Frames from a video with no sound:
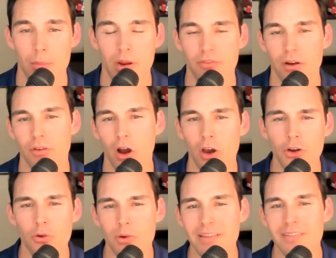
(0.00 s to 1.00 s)
But if I've
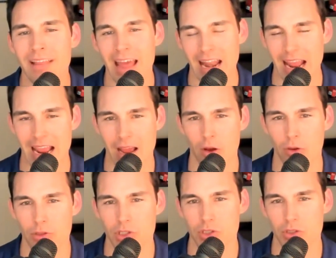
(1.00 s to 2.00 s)
underwritten that
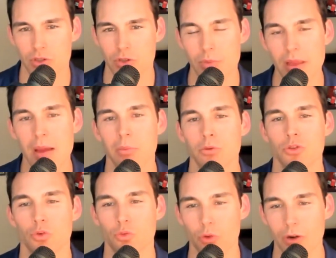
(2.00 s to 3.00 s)
house to be able
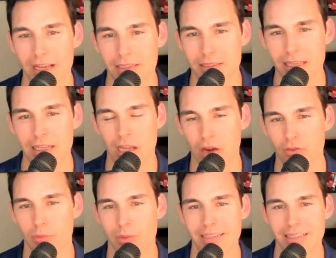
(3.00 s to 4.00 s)
to rent and cover
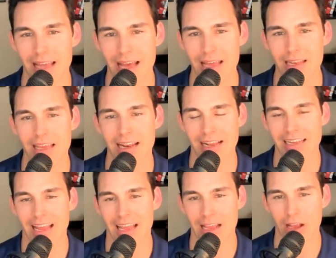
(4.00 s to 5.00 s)
my debt and I can
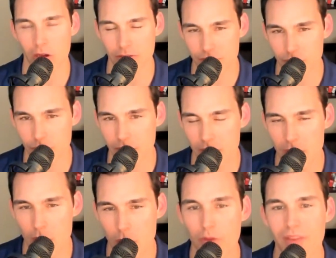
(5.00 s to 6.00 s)
hang on to it,
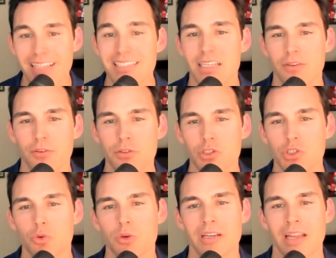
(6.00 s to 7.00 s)
well, that's a different
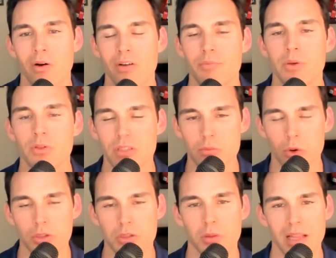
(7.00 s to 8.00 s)
story. Now I've built in
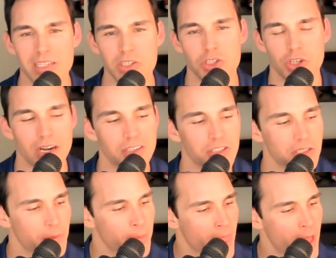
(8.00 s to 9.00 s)
multiple exit strategies.